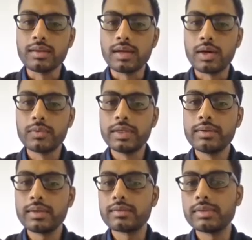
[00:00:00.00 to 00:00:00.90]
How
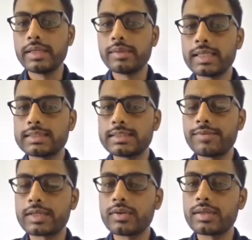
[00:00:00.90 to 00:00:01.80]
did n minus 3
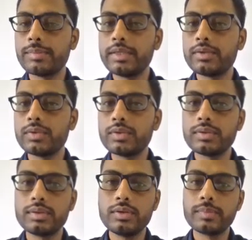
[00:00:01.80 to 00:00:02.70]
factorial come into
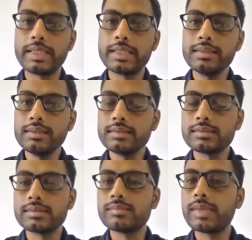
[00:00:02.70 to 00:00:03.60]
numerator?
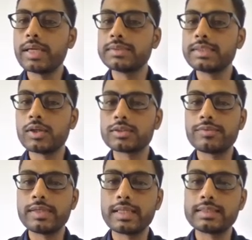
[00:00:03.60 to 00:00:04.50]
By using laws
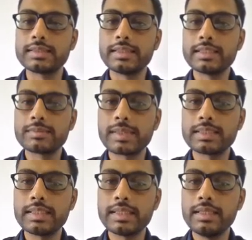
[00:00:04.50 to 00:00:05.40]
of indices. It is
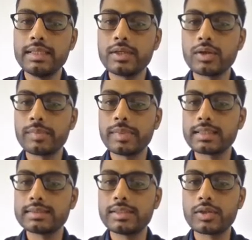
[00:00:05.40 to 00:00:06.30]
present in
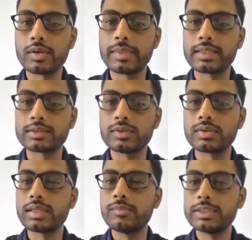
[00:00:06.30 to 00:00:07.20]
denominator's denominator. So
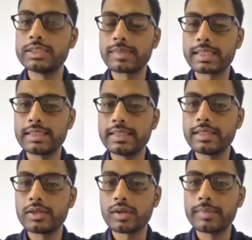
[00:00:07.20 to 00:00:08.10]
term which is present in
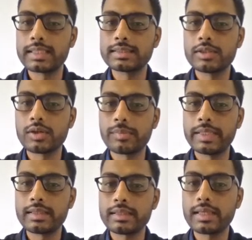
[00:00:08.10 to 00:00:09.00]
denominator's
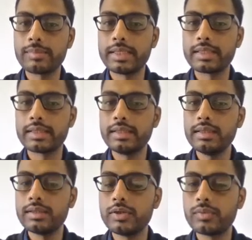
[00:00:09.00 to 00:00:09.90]
denominator can be written in
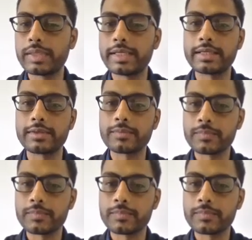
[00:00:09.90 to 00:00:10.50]
numerator.